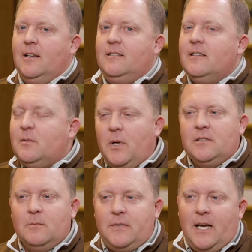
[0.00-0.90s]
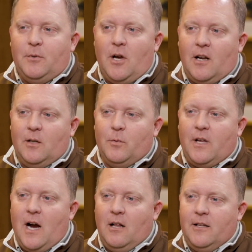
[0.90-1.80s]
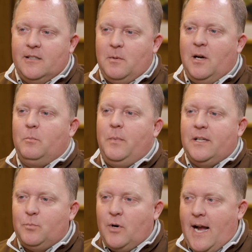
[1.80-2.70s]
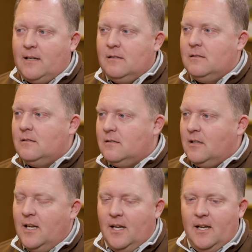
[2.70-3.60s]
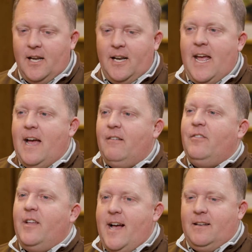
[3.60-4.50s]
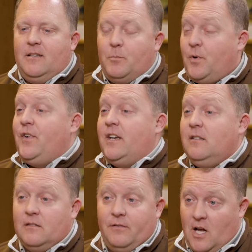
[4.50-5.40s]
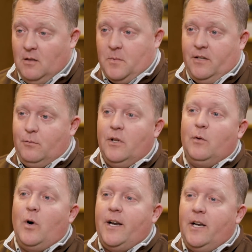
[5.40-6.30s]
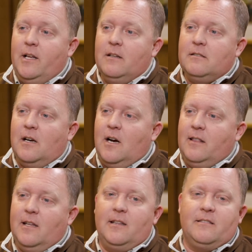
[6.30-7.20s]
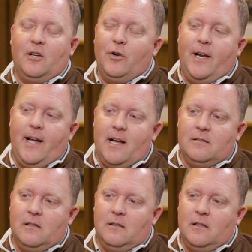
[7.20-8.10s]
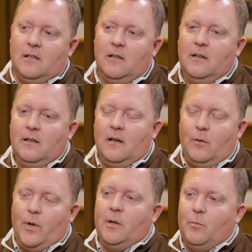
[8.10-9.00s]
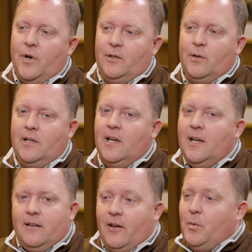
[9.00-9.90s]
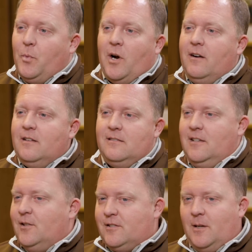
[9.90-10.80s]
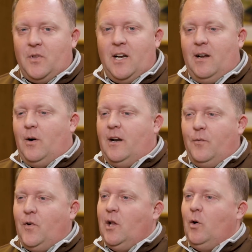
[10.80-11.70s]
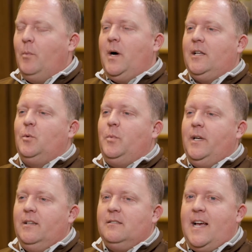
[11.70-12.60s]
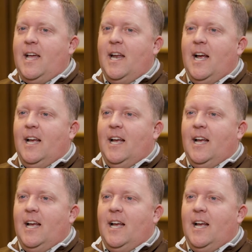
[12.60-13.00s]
just spend some time talking with colleagues about best practices and and have that professional development is really what it is. I think that's a great asset that we can bring to it. The other part is, something I wanted to follow up on a little bit is that